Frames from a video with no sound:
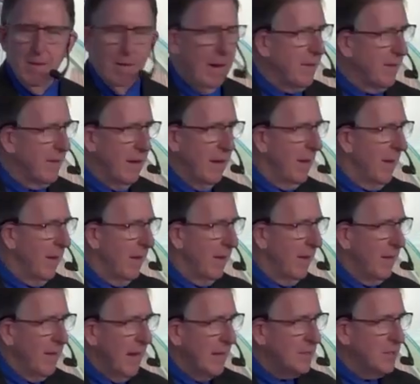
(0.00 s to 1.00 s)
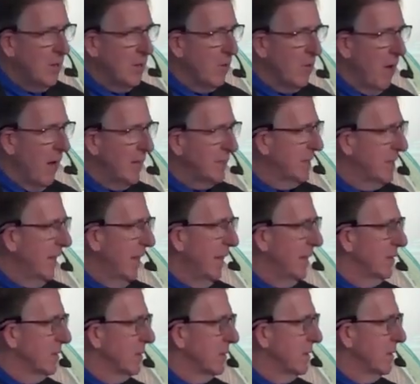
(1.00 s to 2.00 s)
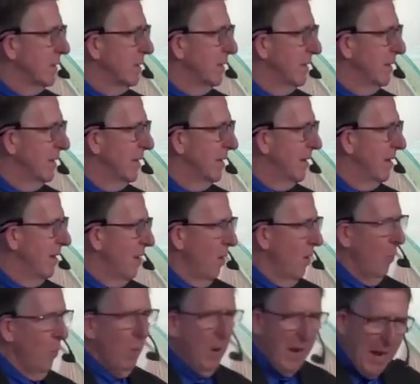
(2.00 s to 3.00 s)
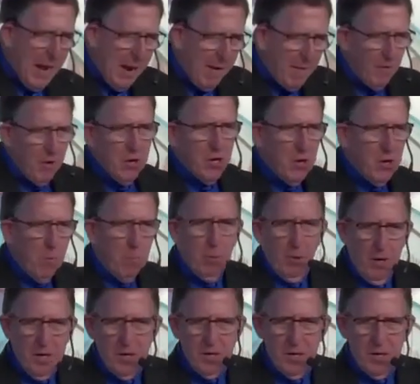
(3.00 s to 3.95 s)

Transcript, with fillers: Like, that's no nonsense. Whatever you put